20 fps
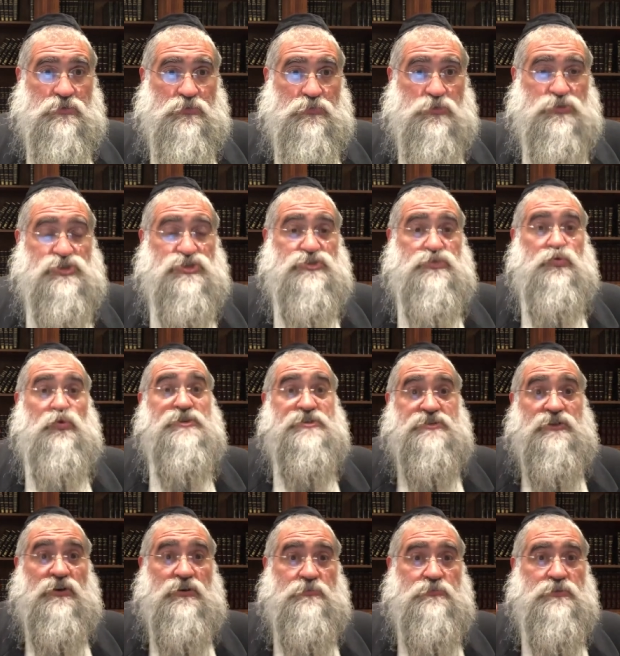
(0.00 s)
which is
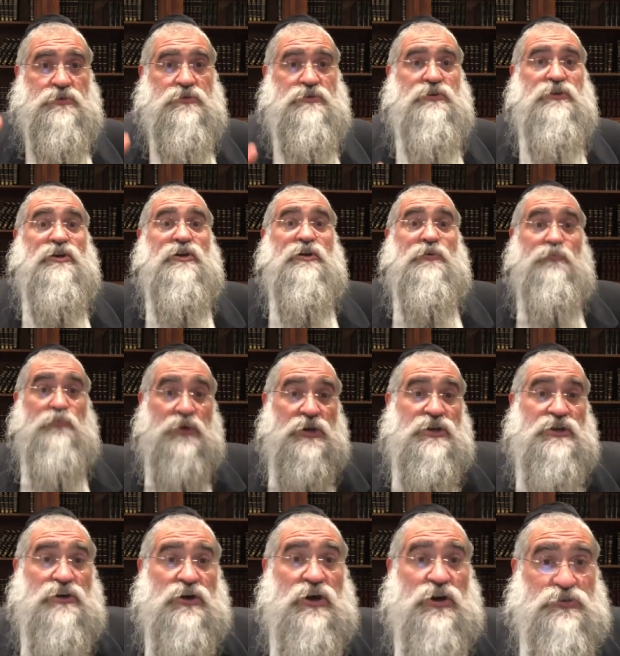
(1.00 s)
wisdom,
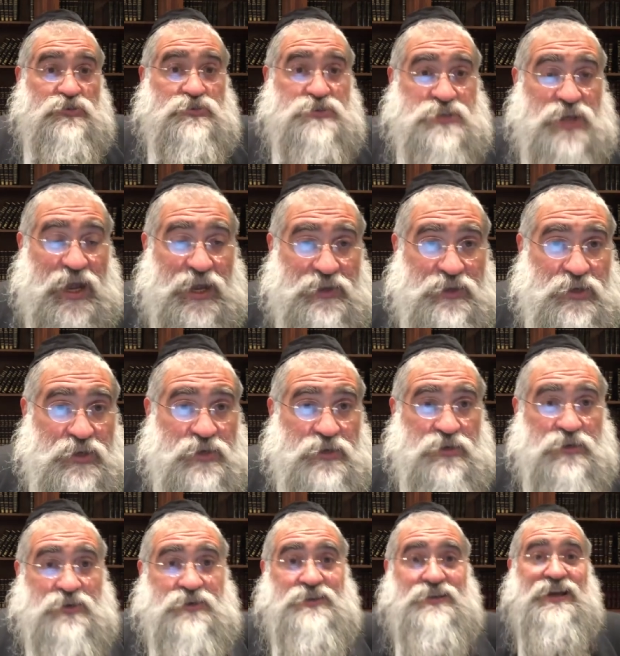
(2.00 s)
Bina,
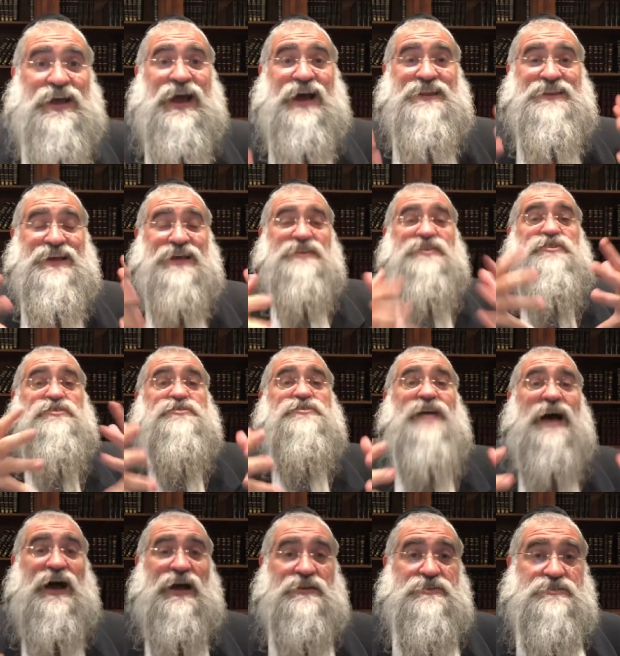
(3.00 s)
understanding, and then there's
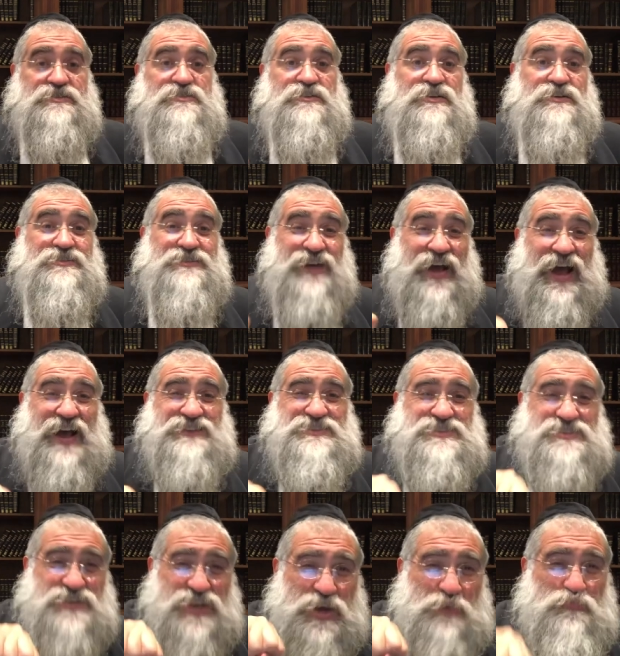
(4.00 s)
Das. Das
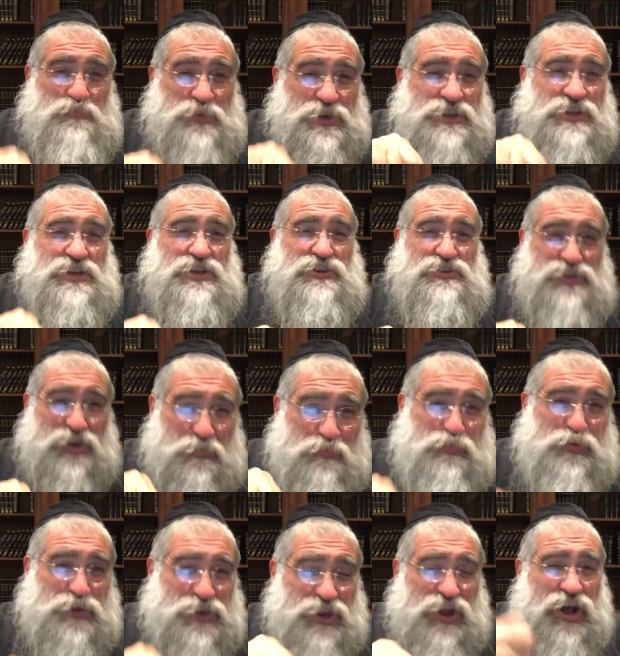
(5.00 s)
is the ability to
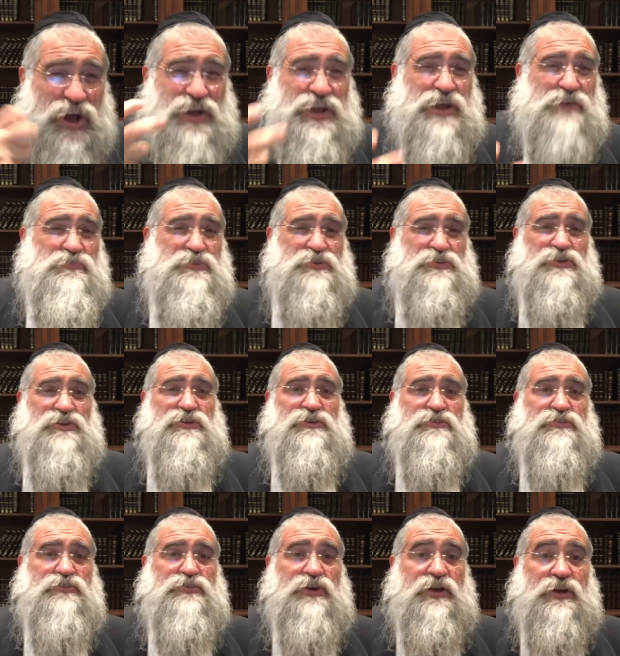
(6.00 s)
apply everything you're
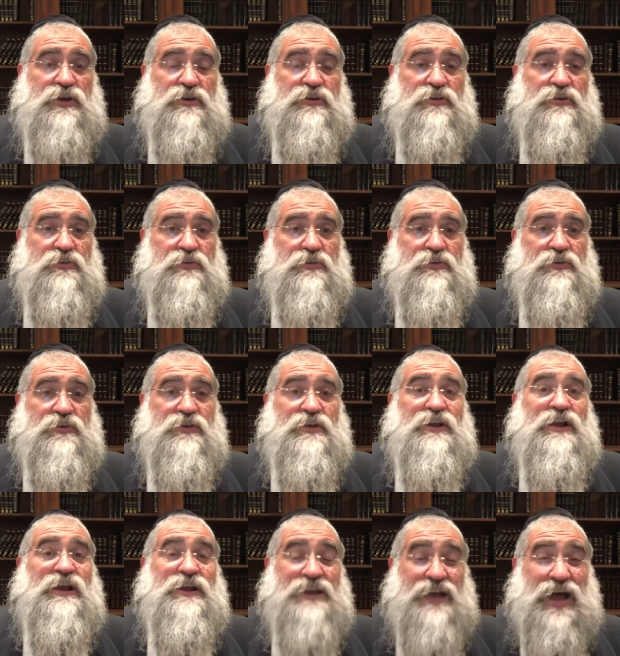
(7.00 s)
learning.
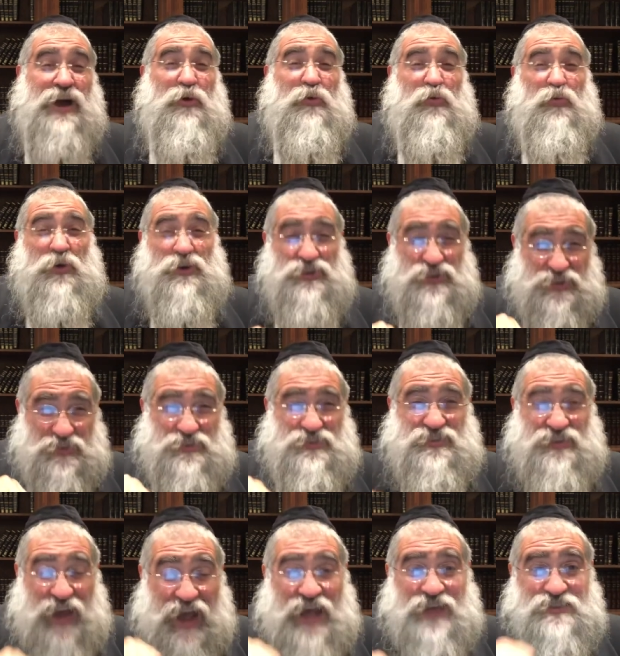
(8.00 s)
Now, when
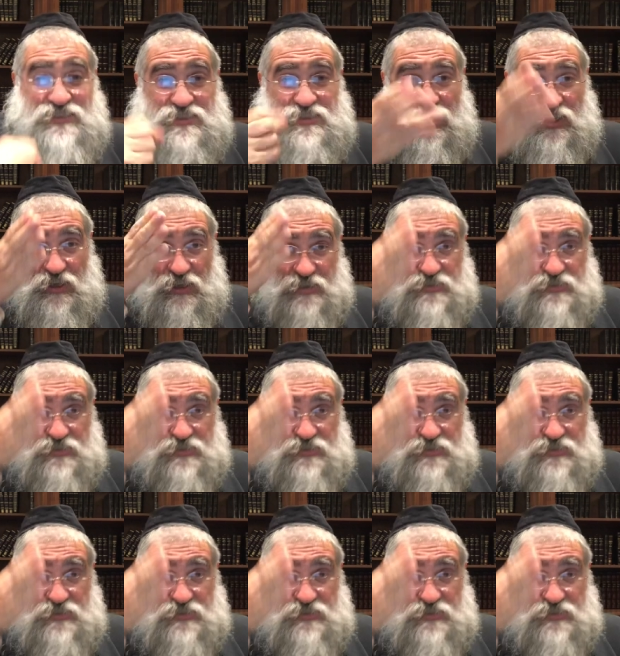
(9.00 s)
Das is a